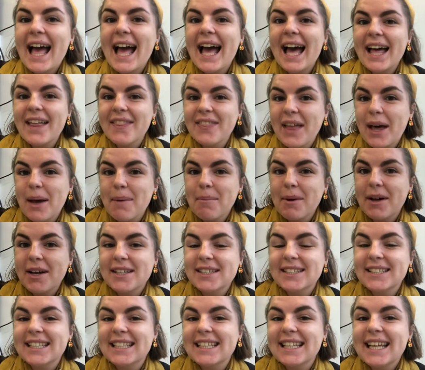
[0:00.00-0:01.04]
And that
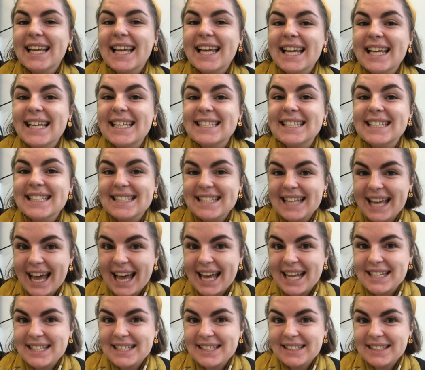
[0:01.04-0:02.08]
person is
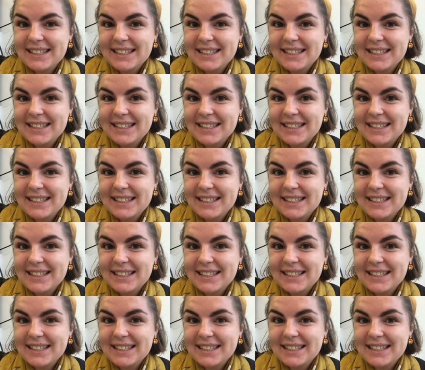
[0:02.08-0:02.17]
Ted.